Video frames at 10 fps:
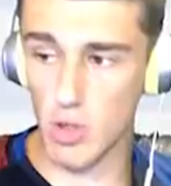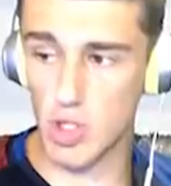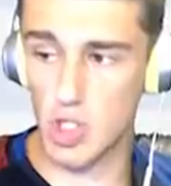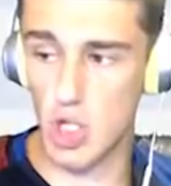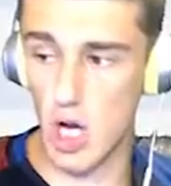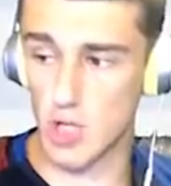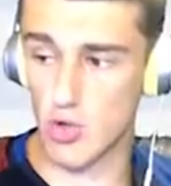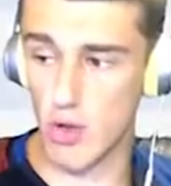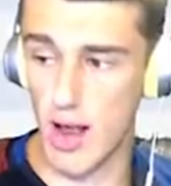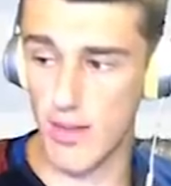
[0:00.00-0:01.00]
just
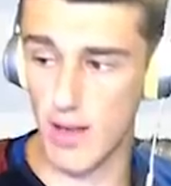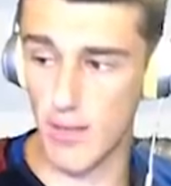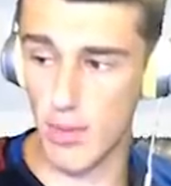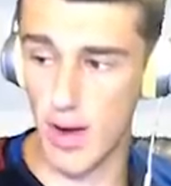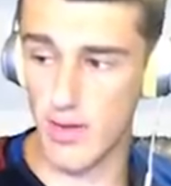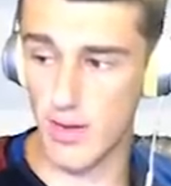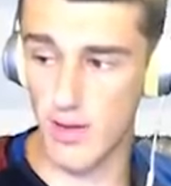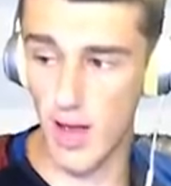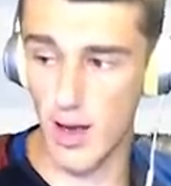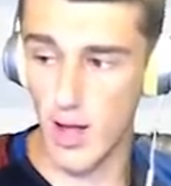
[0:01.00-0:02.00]
rising in price a
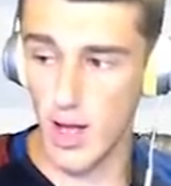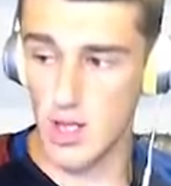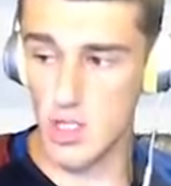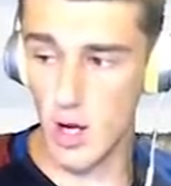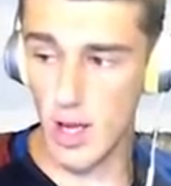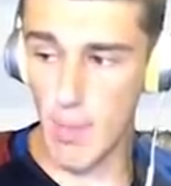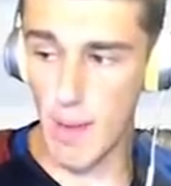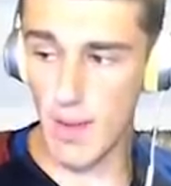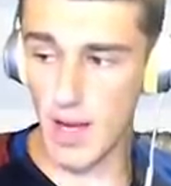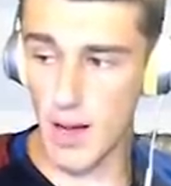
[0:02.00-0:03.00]
ton. So it might
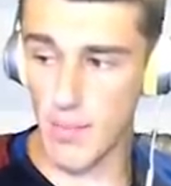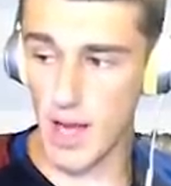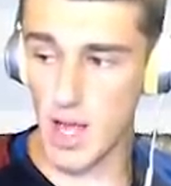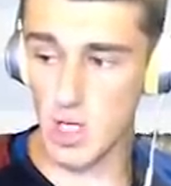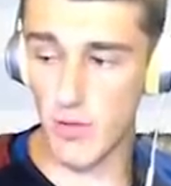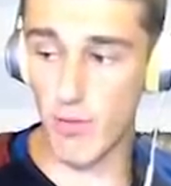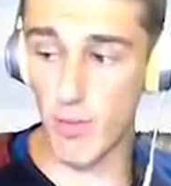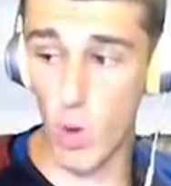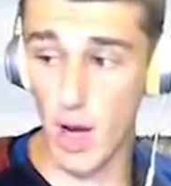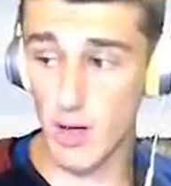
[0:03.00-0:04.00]
be a combination of
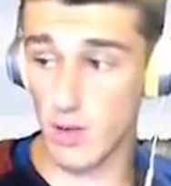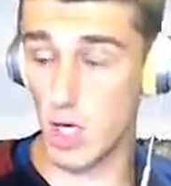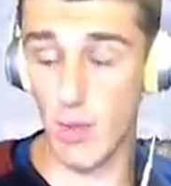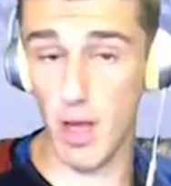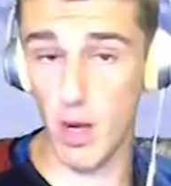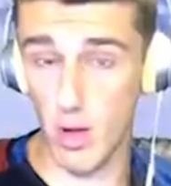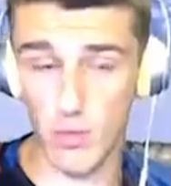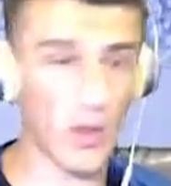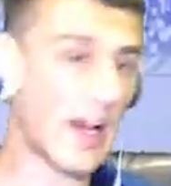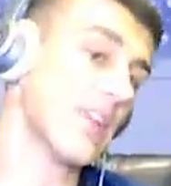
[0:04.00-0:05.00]
one, Yarmolenko is
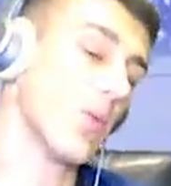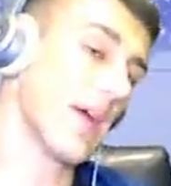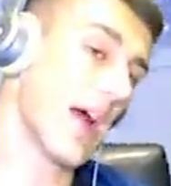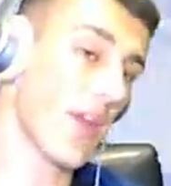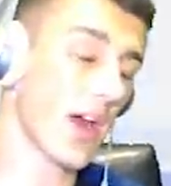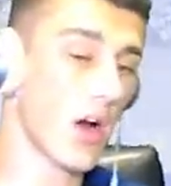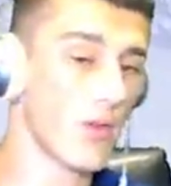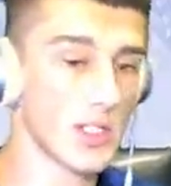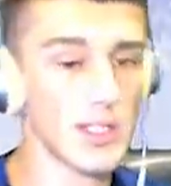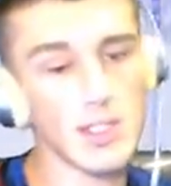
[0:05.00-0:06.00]
rising. We got that card
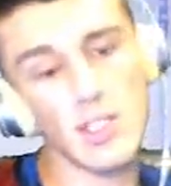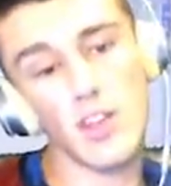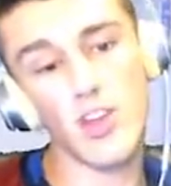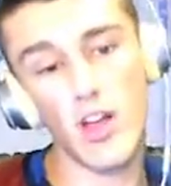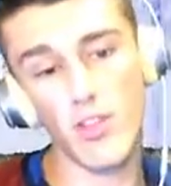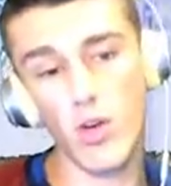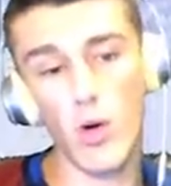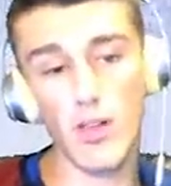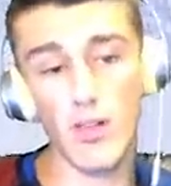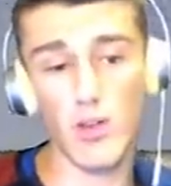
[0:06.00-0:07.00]
for 16,000
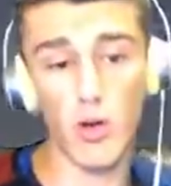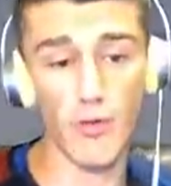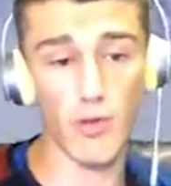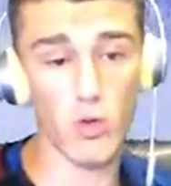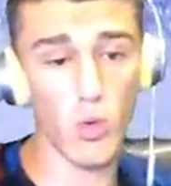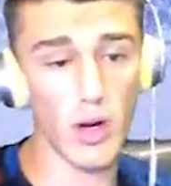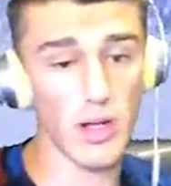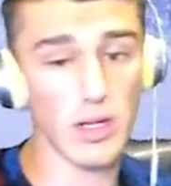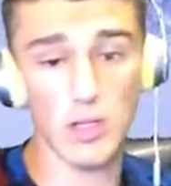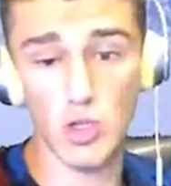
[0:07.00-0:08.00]
coins and sold it for
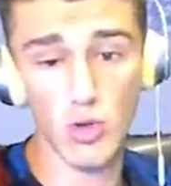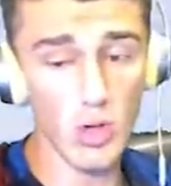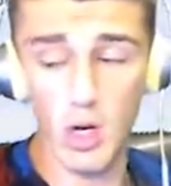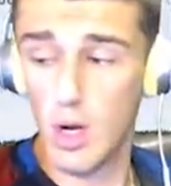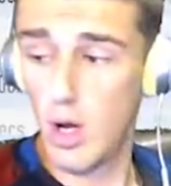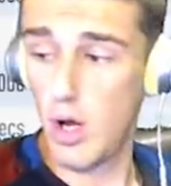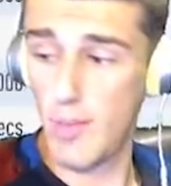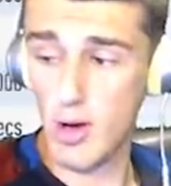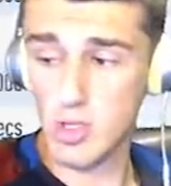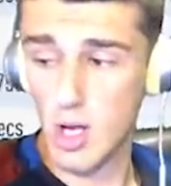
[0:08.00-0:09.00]
22
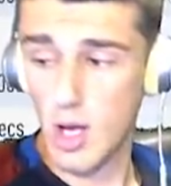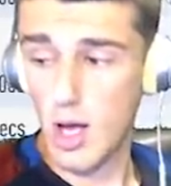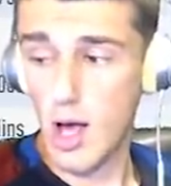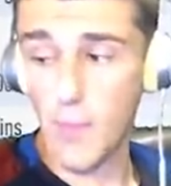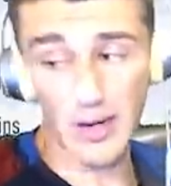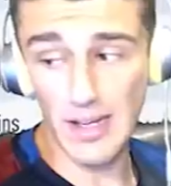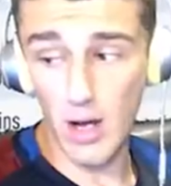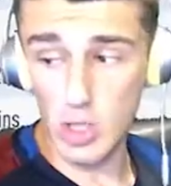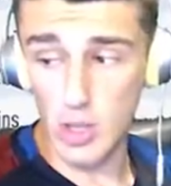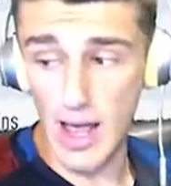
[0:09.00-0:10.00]
almost. Uh, but he
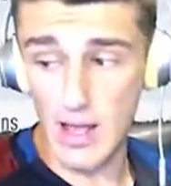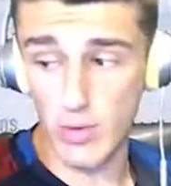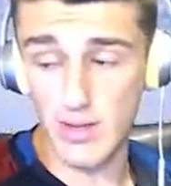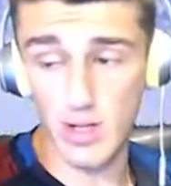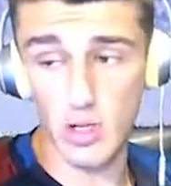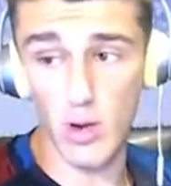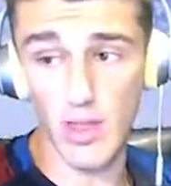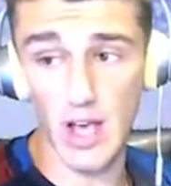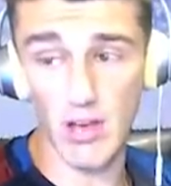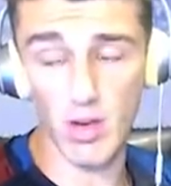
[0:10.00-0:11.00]
also has risen to
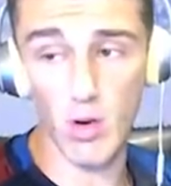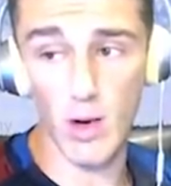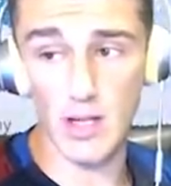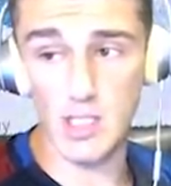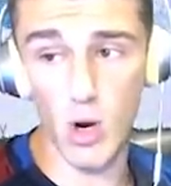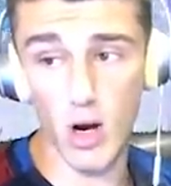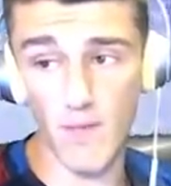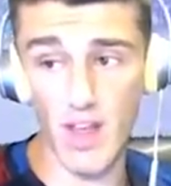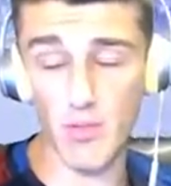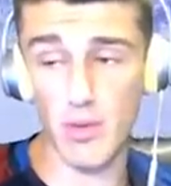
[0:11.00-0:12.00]
20,000 coins. So our
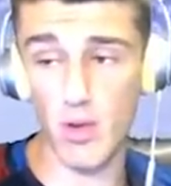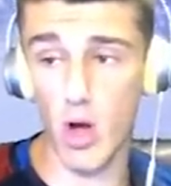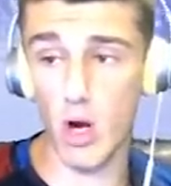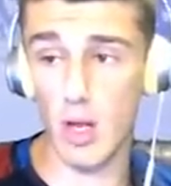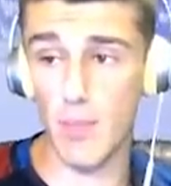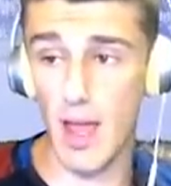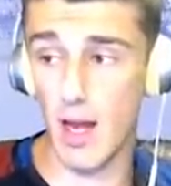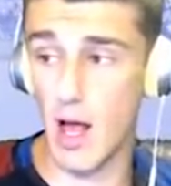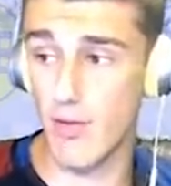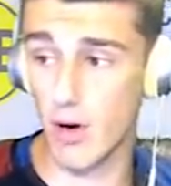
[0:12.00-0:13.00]
investments are already paying
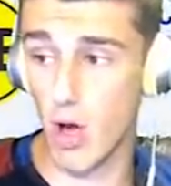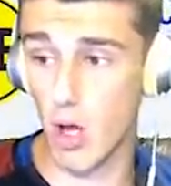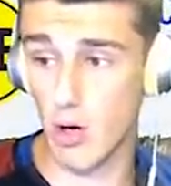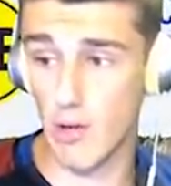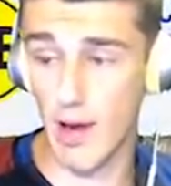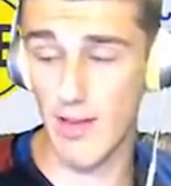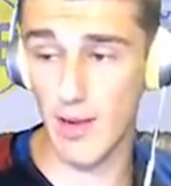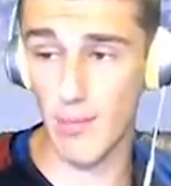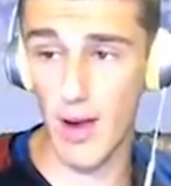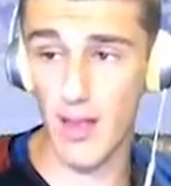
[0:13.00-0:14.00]
off. They're already rising
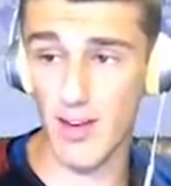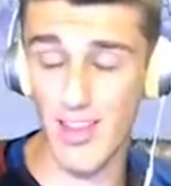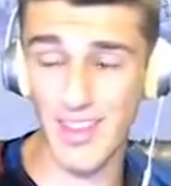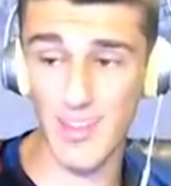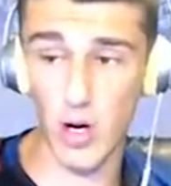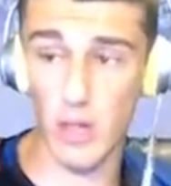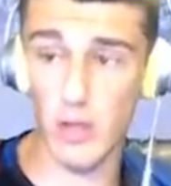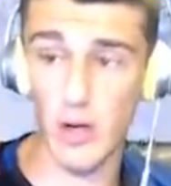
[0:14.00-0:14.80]
in price. And I think the earlier you're